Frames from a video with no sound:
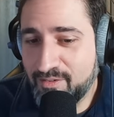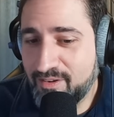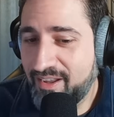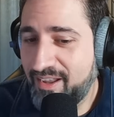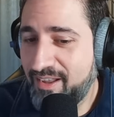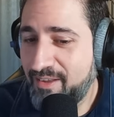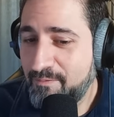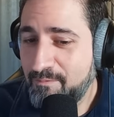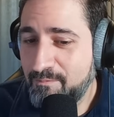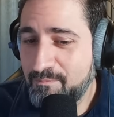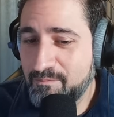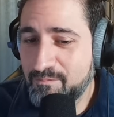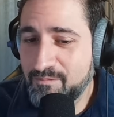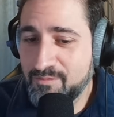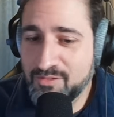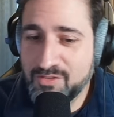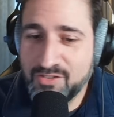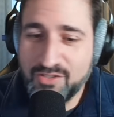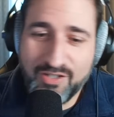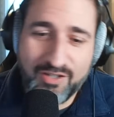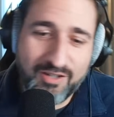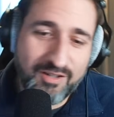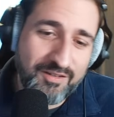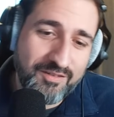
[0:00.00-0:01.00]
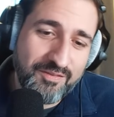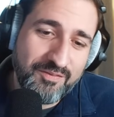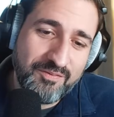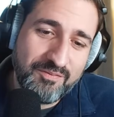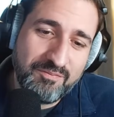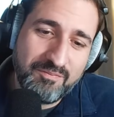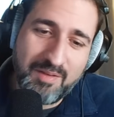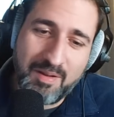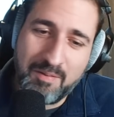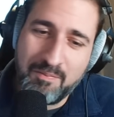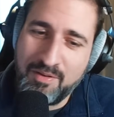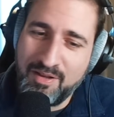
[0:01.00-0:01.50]
Okay, sure.
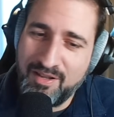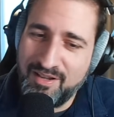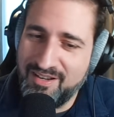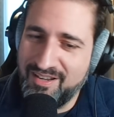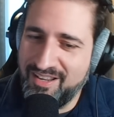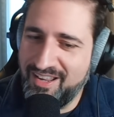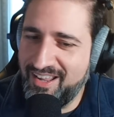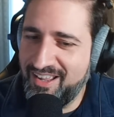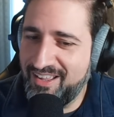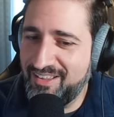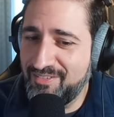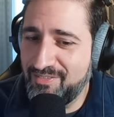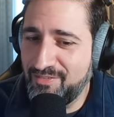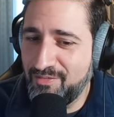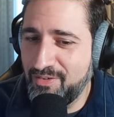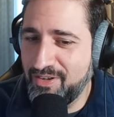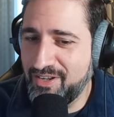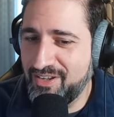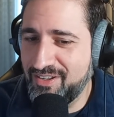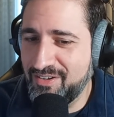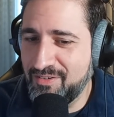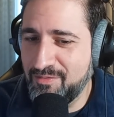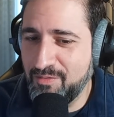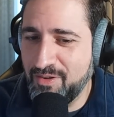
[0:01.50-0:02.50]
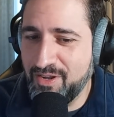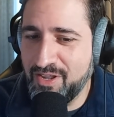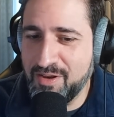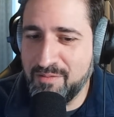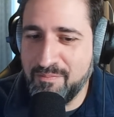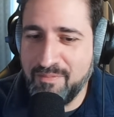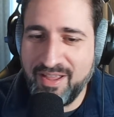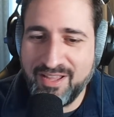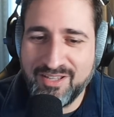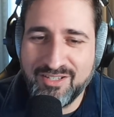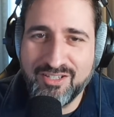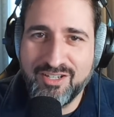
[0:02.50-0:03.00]
Maybe, we
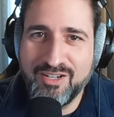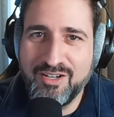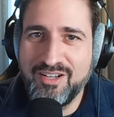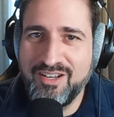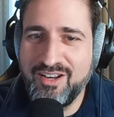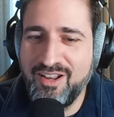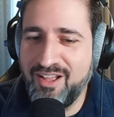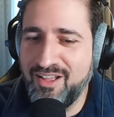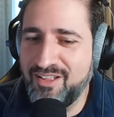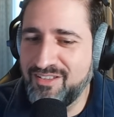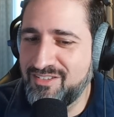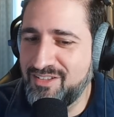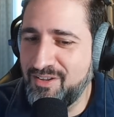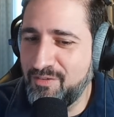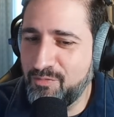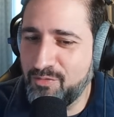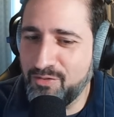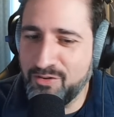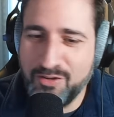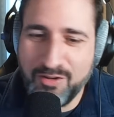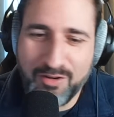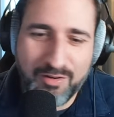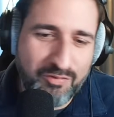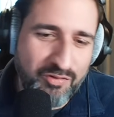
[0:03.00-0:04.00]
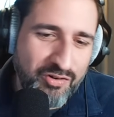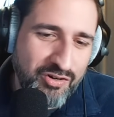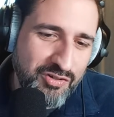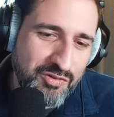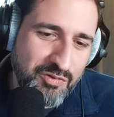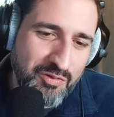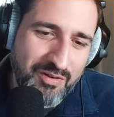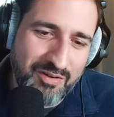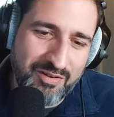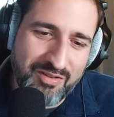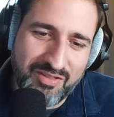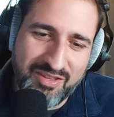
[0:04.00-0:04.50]
can imagine a different
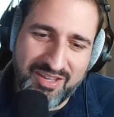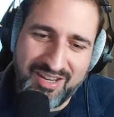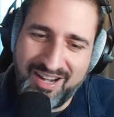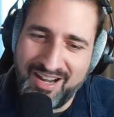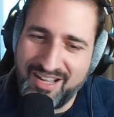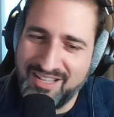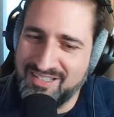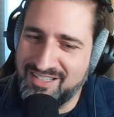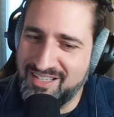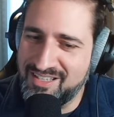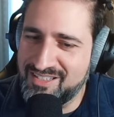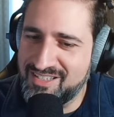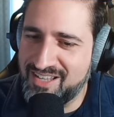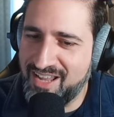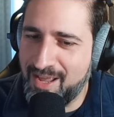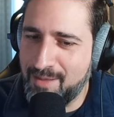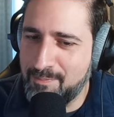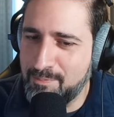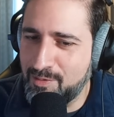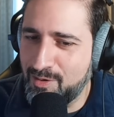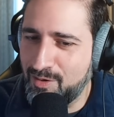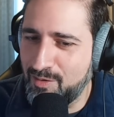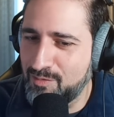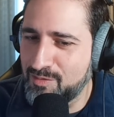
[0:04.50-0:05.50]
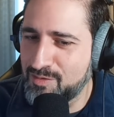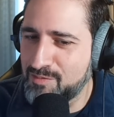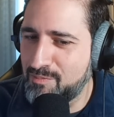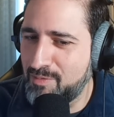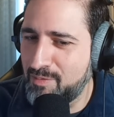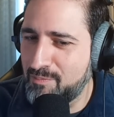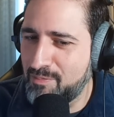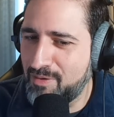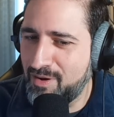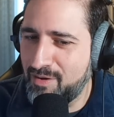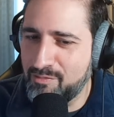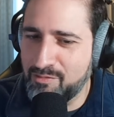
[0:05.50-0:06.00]
universe where the United States Capitol
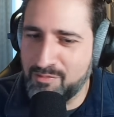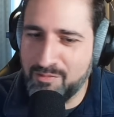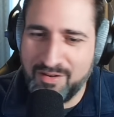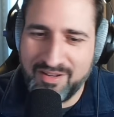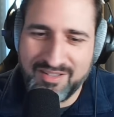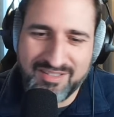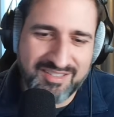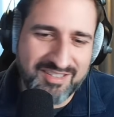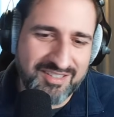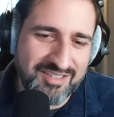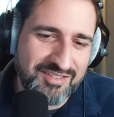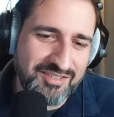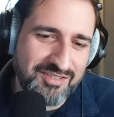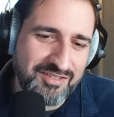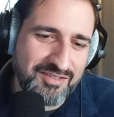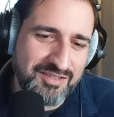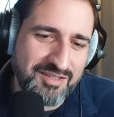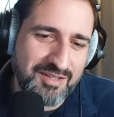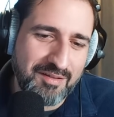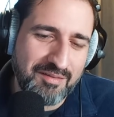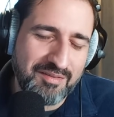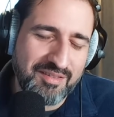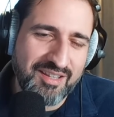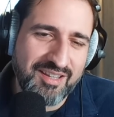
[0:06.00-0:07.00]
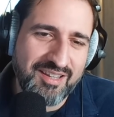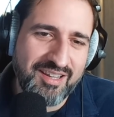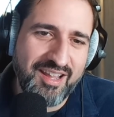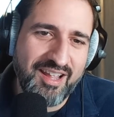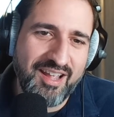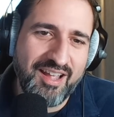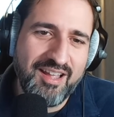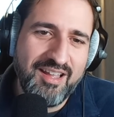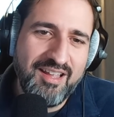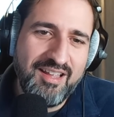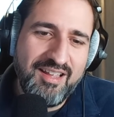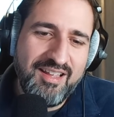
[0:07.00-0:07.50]
was my private residence or something.
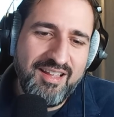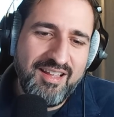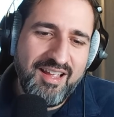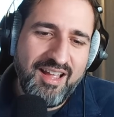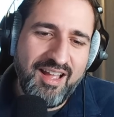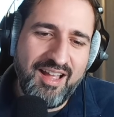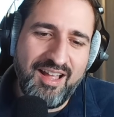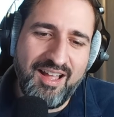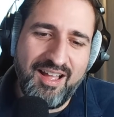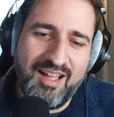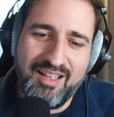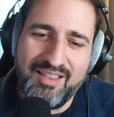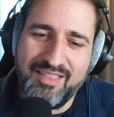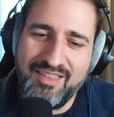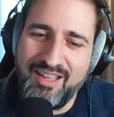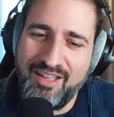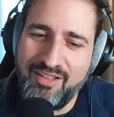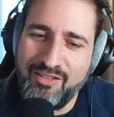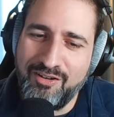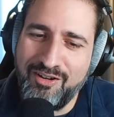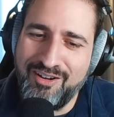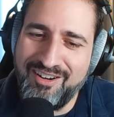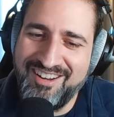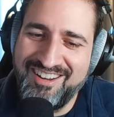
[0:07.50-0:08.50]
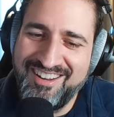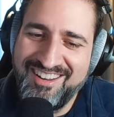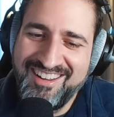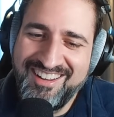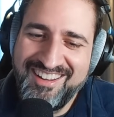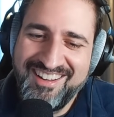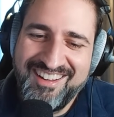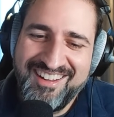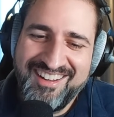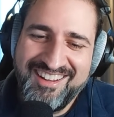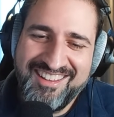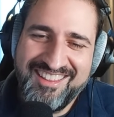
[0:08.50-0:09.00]
Yeah. The
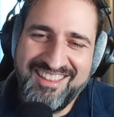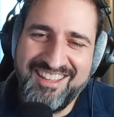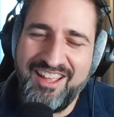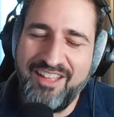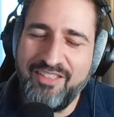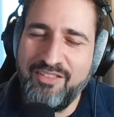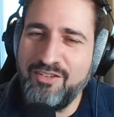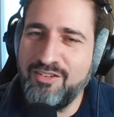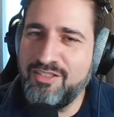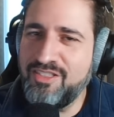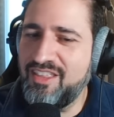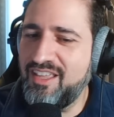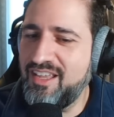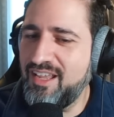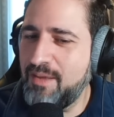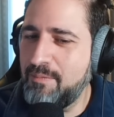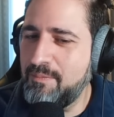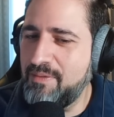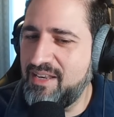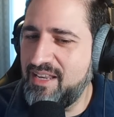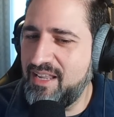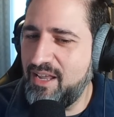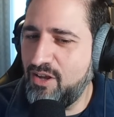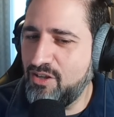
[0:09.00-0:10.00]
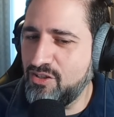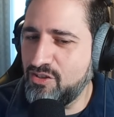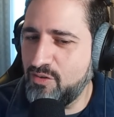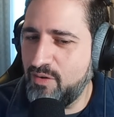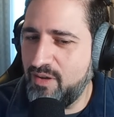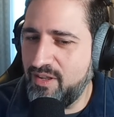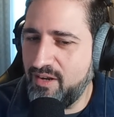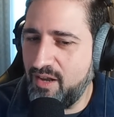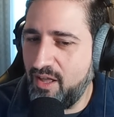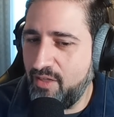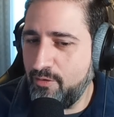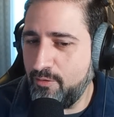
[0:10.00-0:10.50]
other thing, he
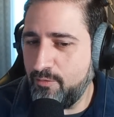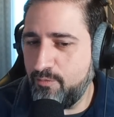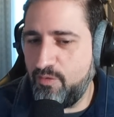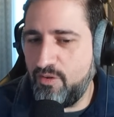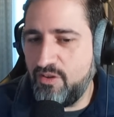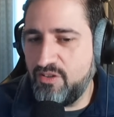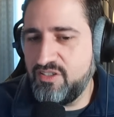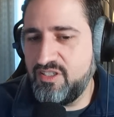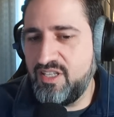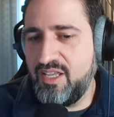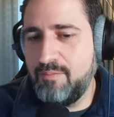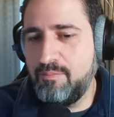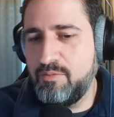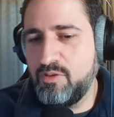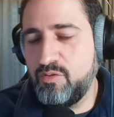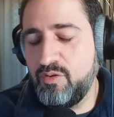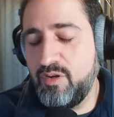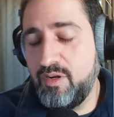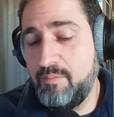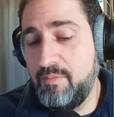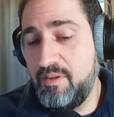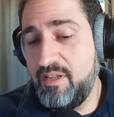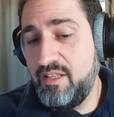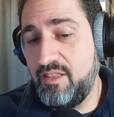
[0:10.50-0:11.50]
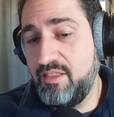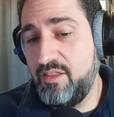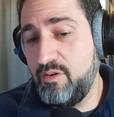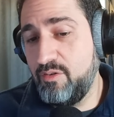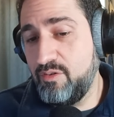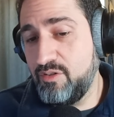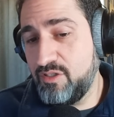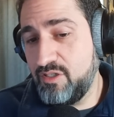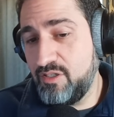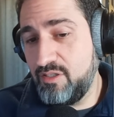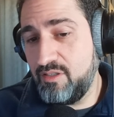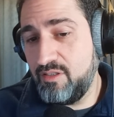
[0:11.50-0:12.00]
also had other false statements, right?
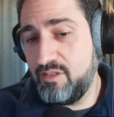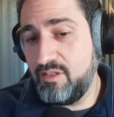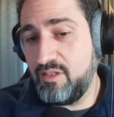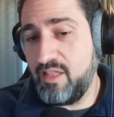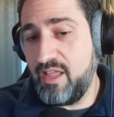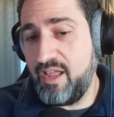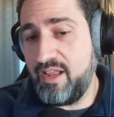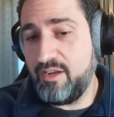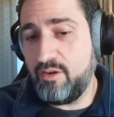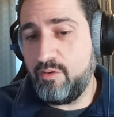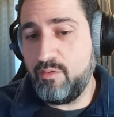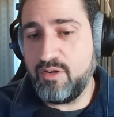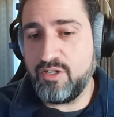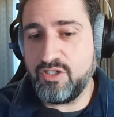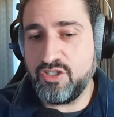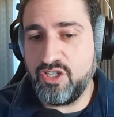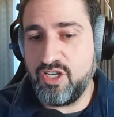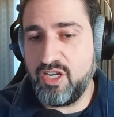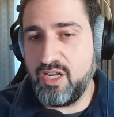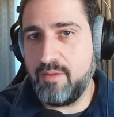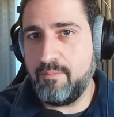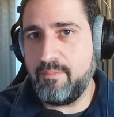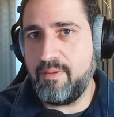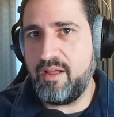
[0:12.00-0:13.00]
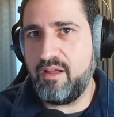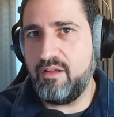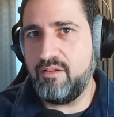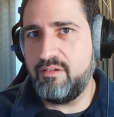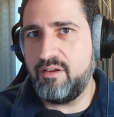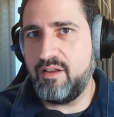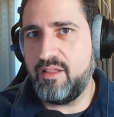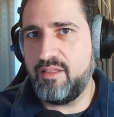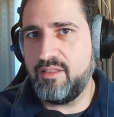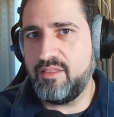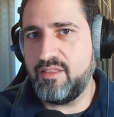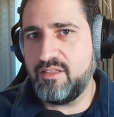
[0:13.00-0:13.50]
There was a line of questioning
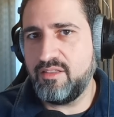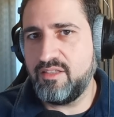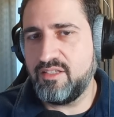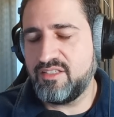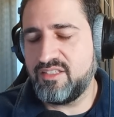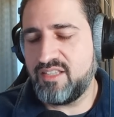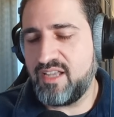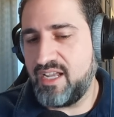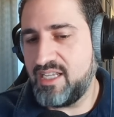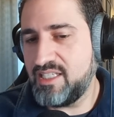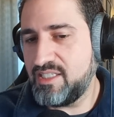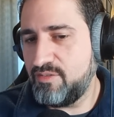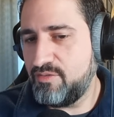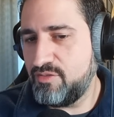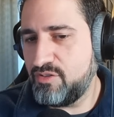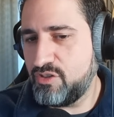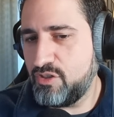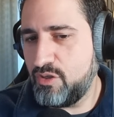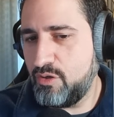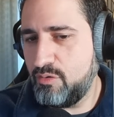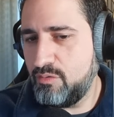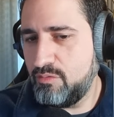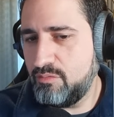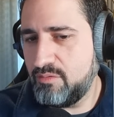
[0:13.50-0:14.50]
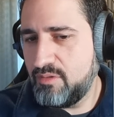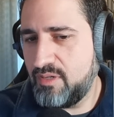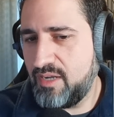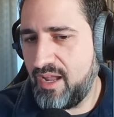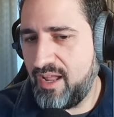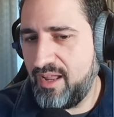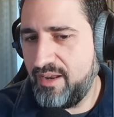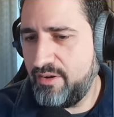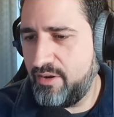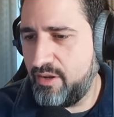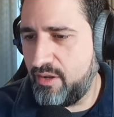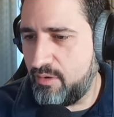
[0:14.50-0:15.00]
about, I think, the size of his own
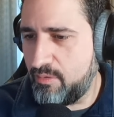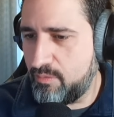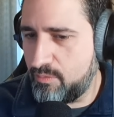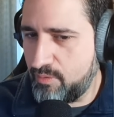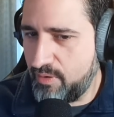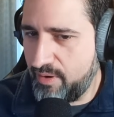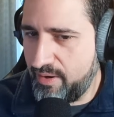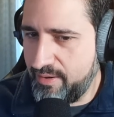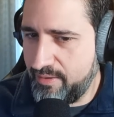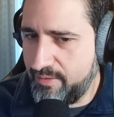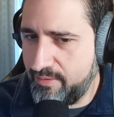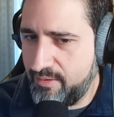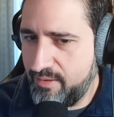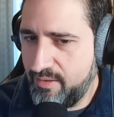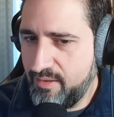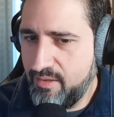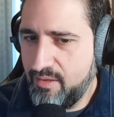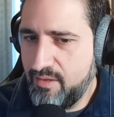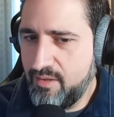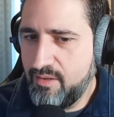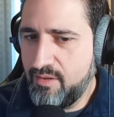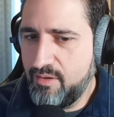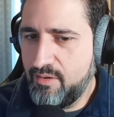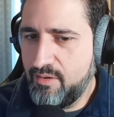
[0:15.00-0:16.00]
condo, right?